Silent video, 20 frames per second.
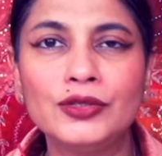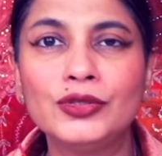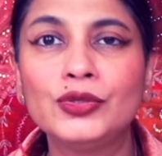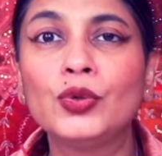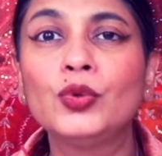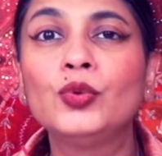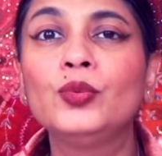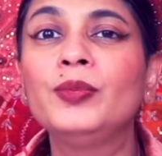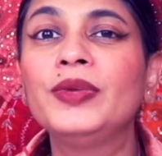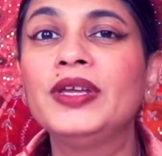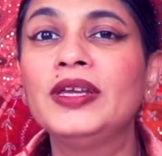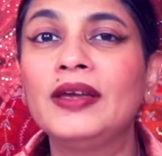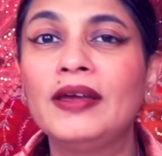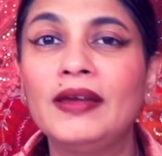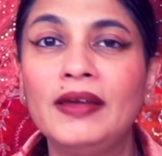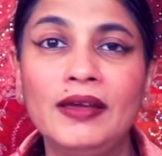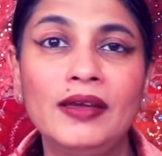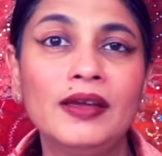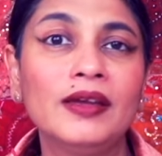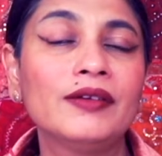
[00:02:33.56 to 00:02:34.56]
don't be
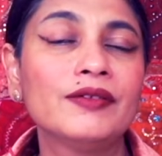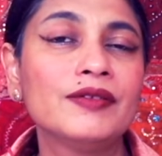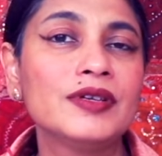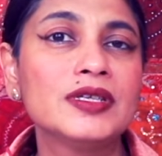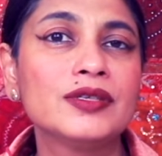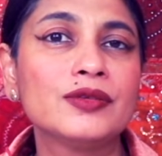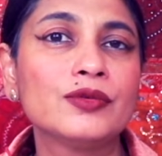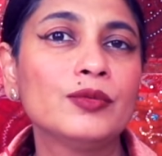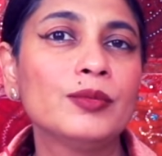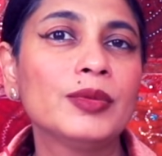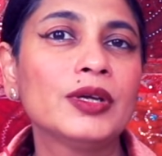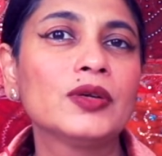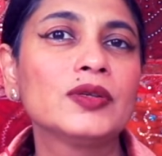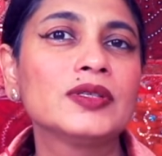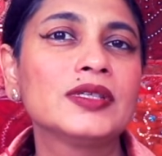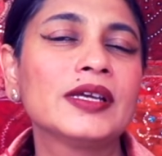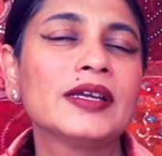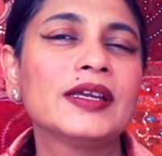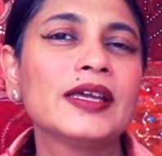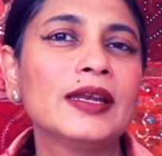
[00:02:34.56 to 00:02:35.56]
angry soon,
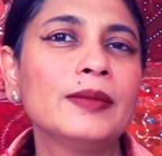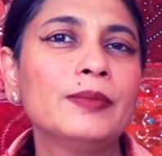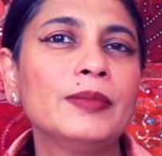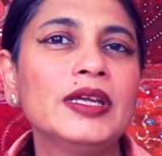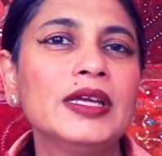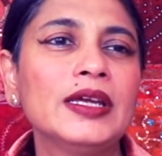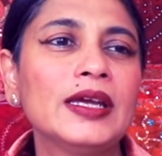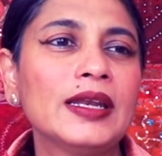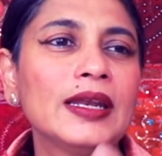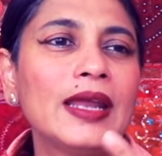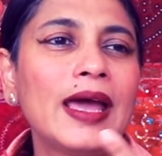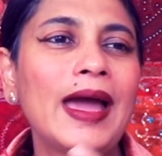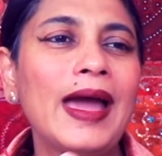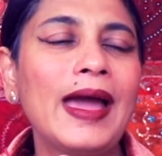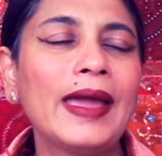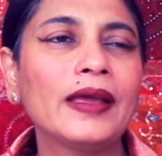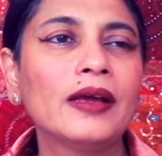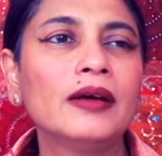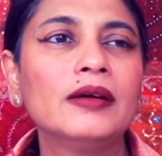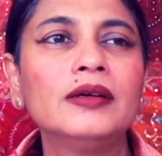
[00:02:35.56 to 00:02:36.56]
because there can be an
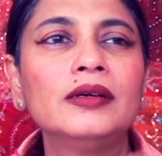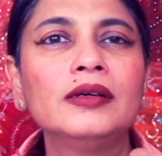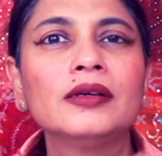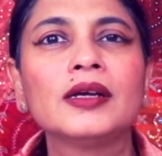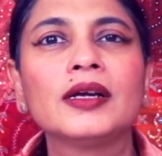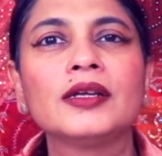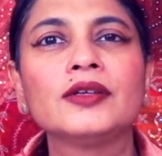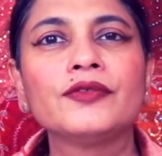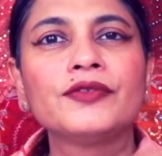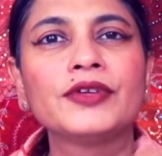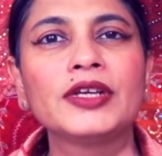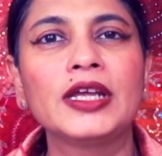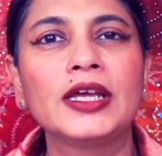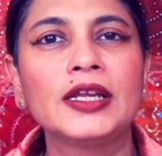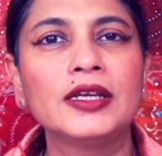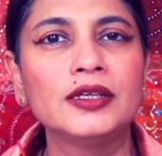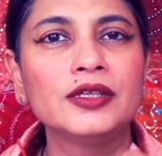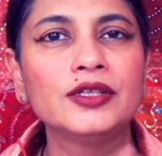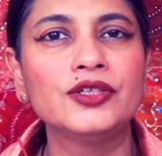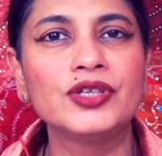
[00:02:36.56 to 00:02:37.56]
anger kind of an
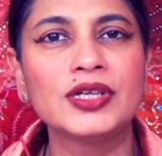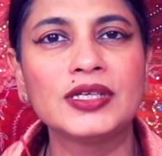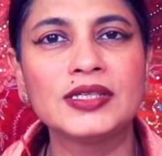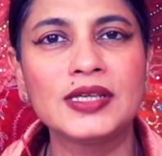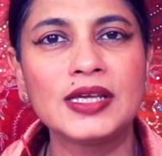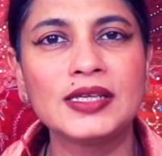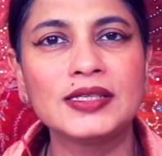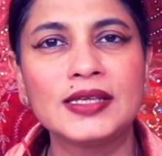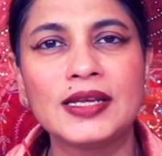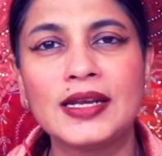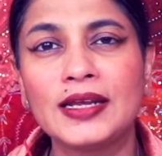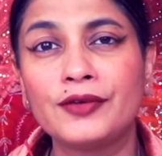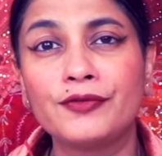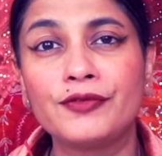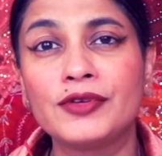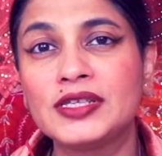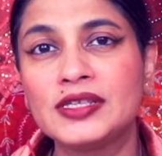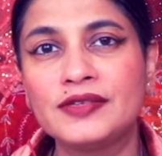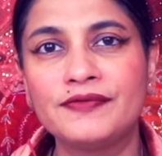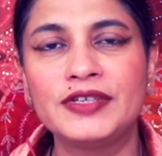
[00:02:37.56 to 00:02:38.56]
energy. As I said,
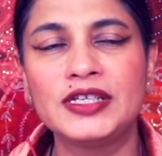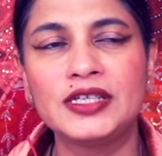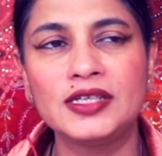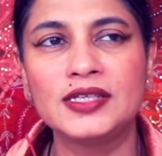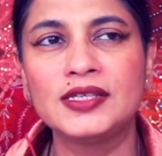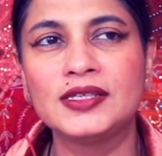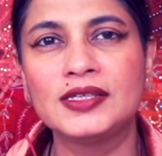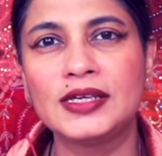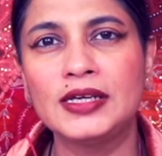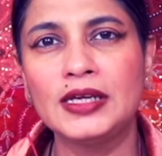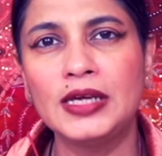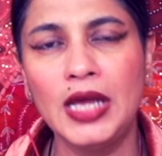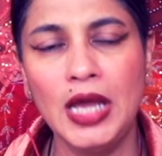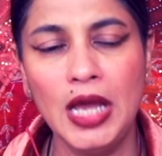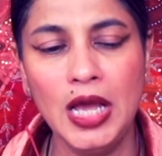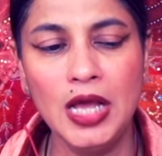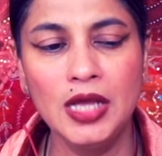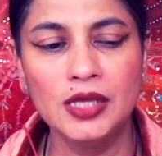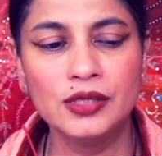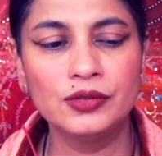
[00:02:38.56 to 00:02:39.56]
aggressivity is there,
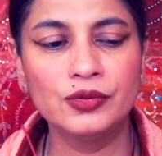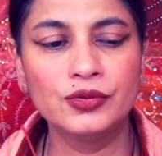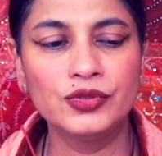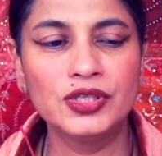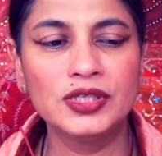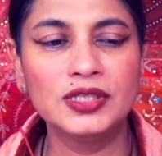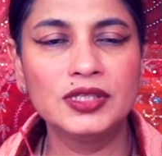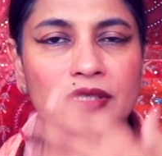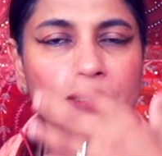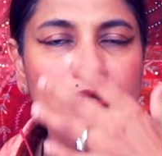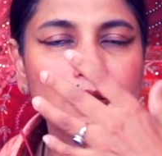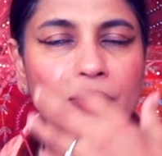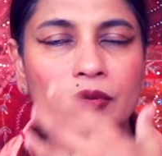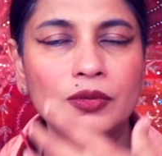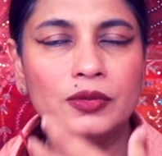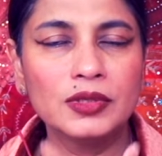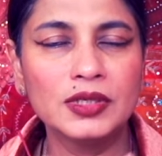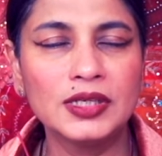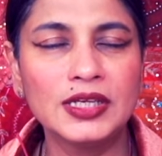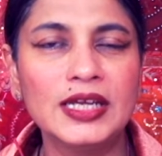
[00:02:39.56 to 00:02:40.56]
so just, you
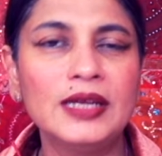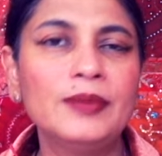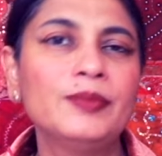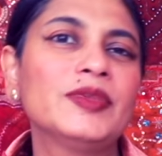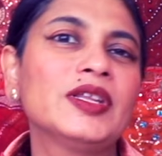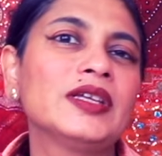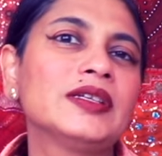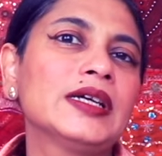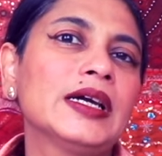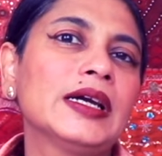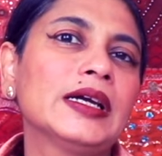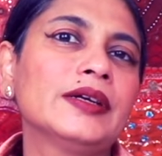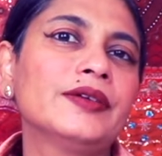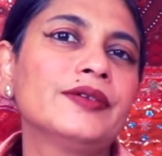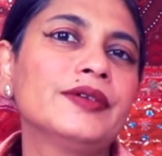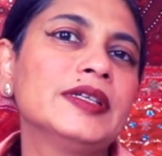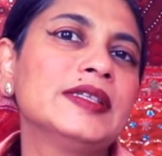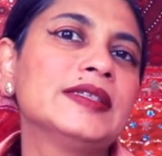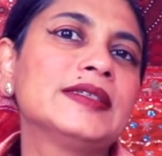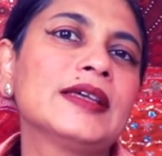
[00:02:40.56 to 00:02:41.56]
know, tame that
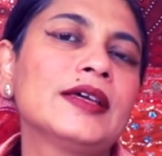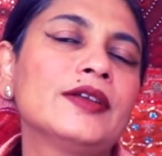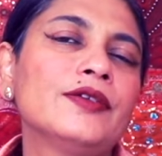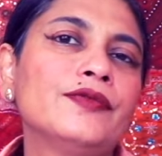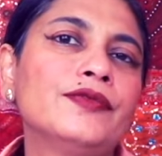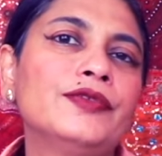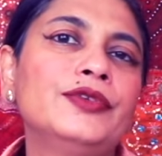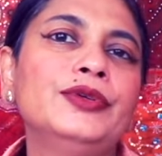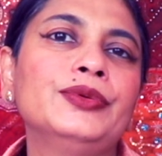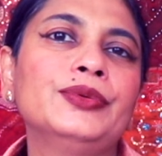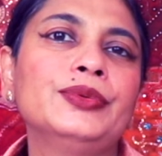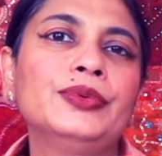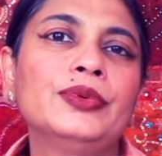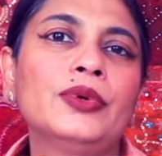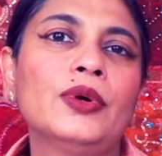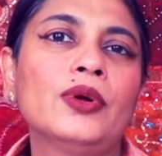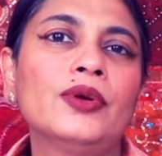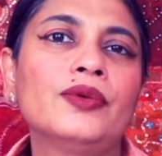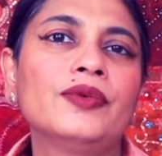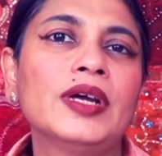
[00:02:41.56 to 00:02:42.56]
anger inside of you.
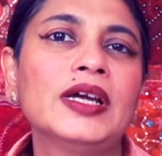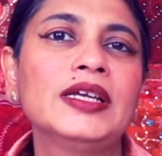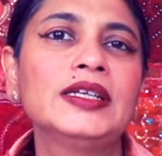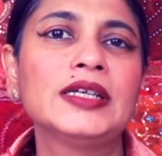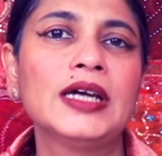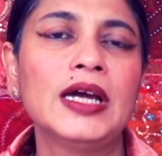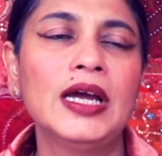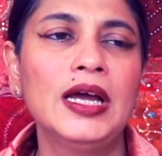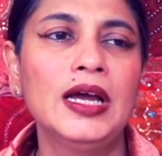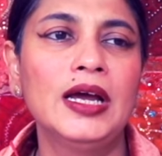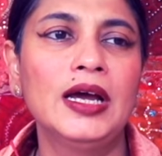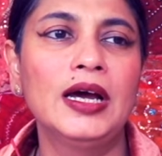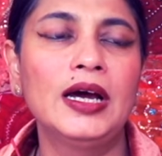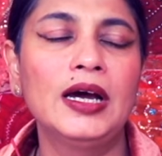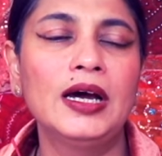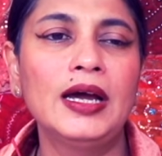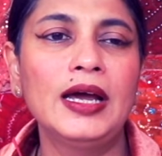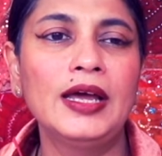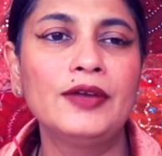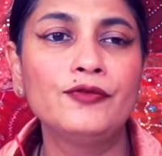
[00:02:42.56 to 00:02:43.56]
All right,
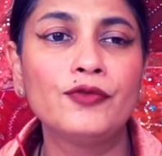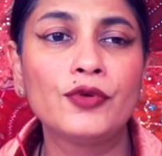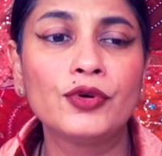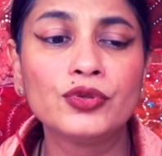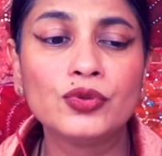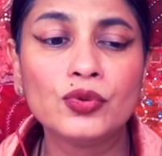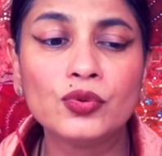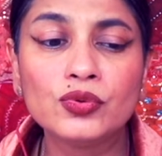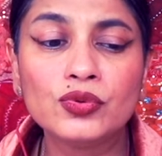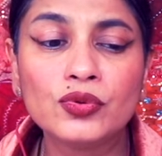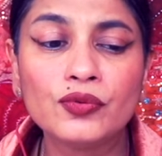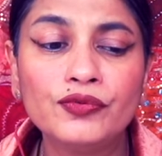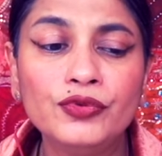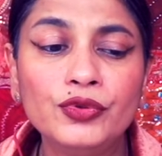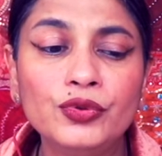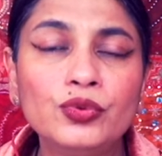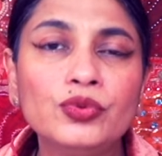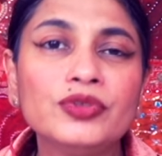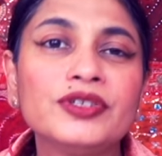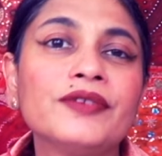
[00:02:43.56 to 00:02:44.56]
and for those of
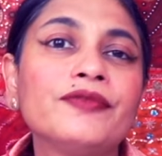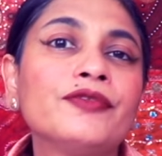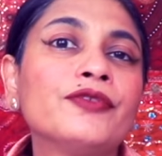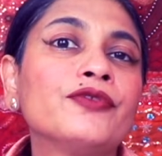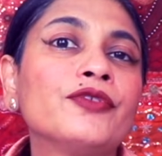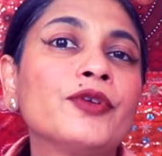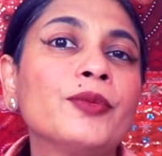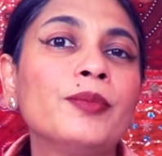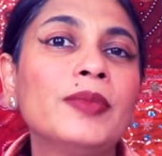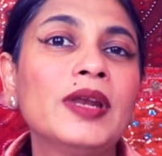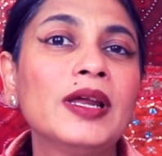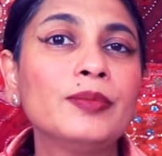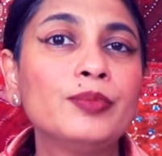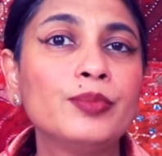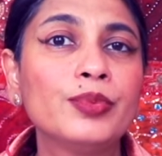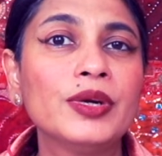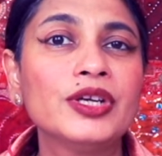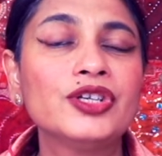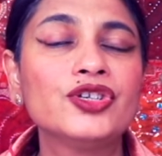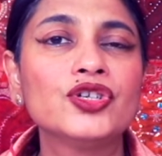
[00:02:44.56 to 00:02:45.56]
you who suffer from blood
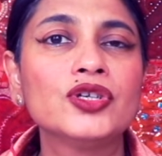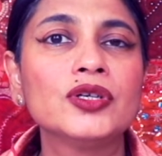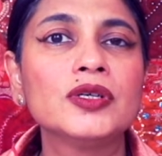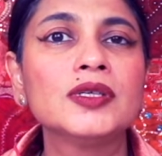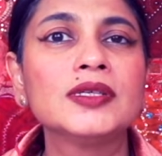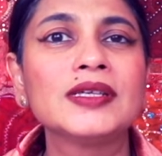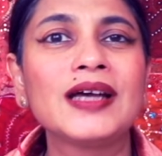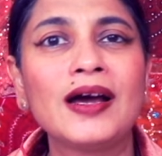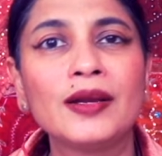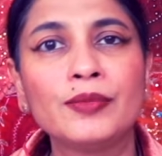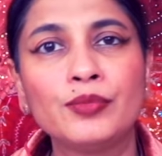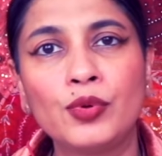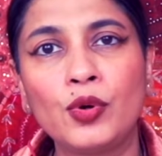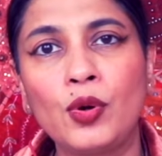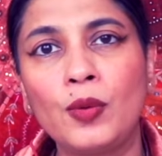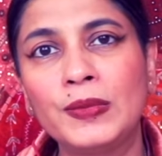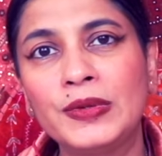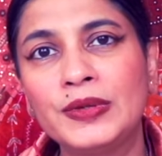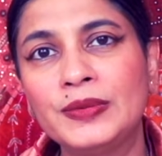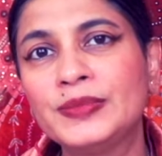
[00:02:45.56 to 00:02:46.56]
pressures, heart
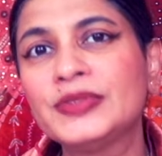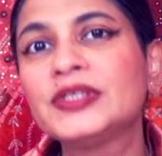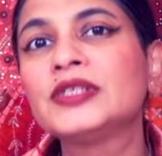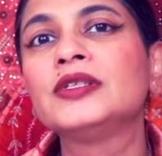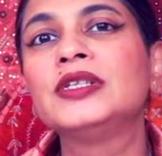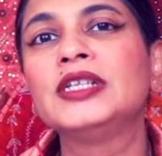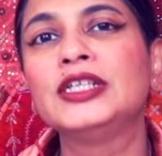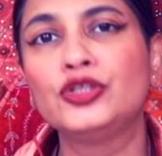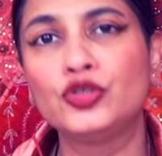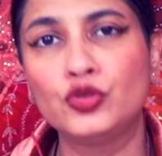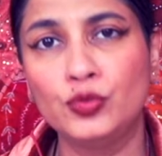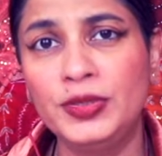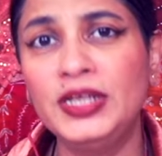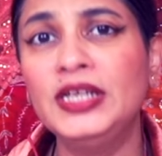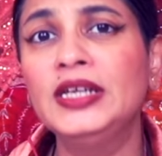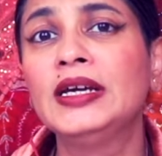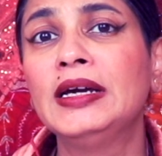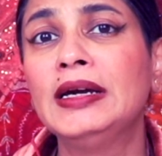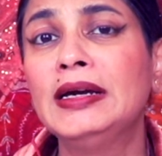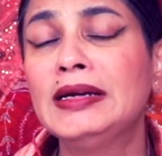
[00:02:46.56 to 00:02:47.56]
problems, need to
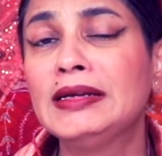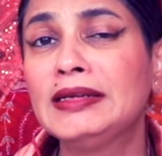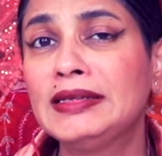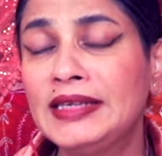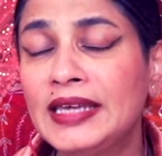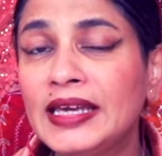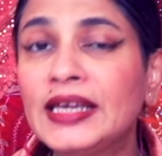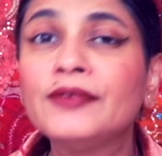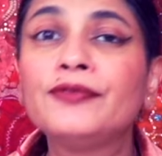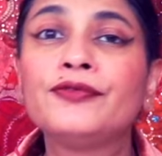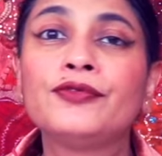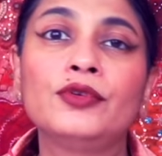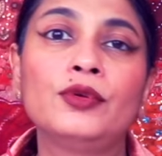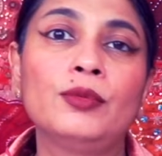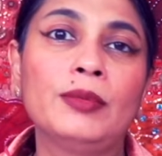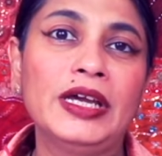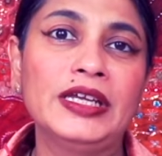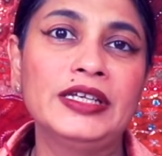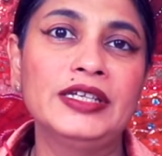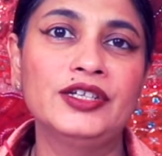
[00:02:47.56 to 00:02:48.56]
be careful,
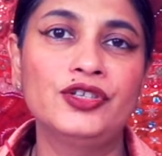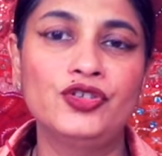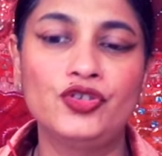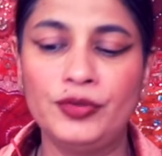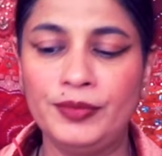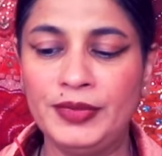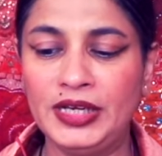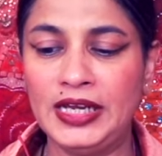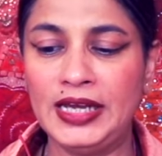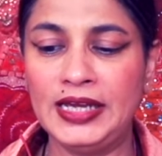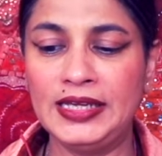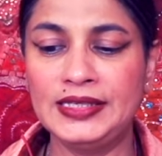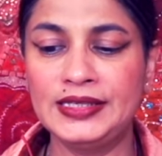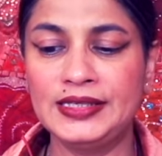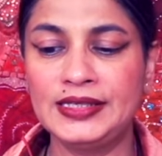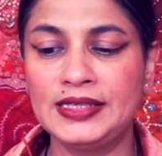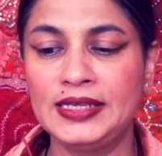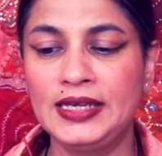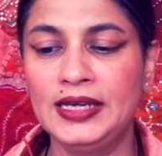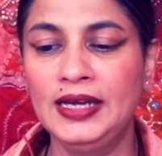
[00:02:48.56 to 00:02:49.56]
my dear
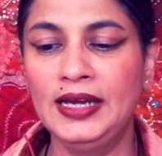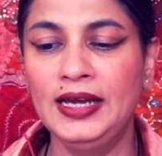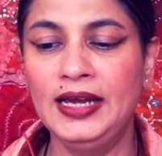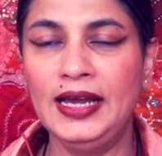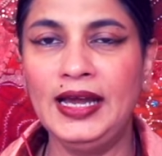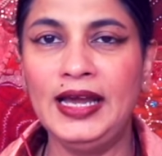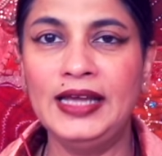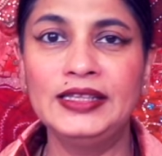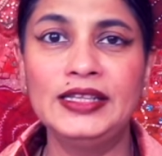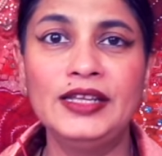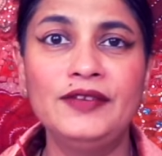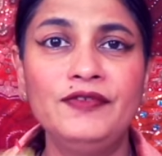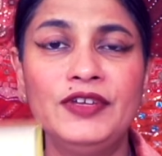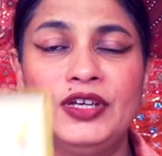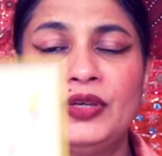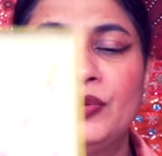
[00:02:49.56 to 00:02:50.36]
Geminis. And then we